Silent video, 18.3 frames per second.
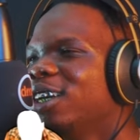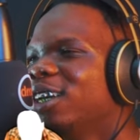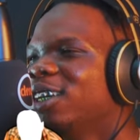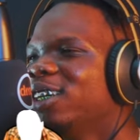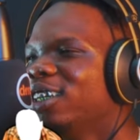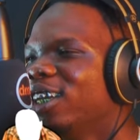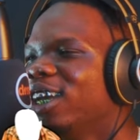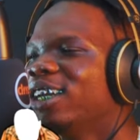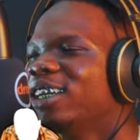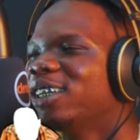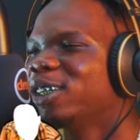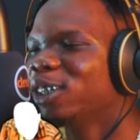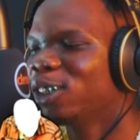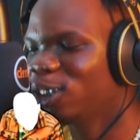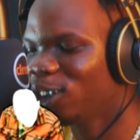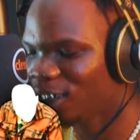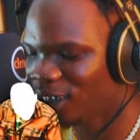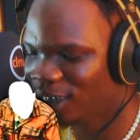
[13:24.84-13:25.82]
you know, yeah, they still owe you
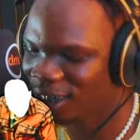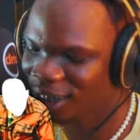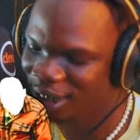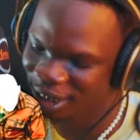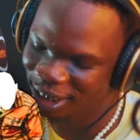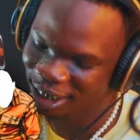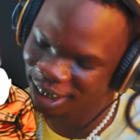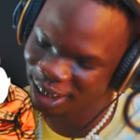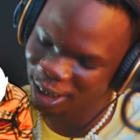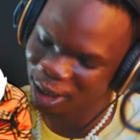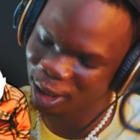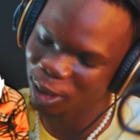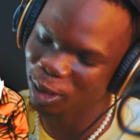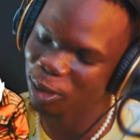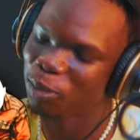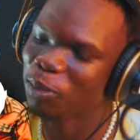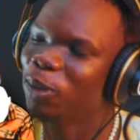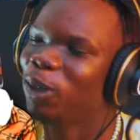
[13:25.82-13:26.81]
a couple of checks.
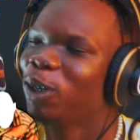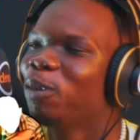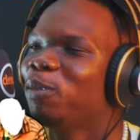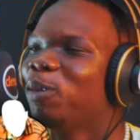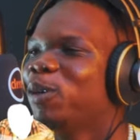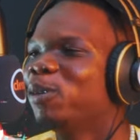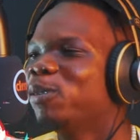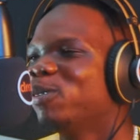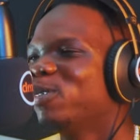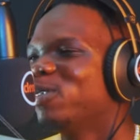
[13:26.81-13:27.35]
we see you.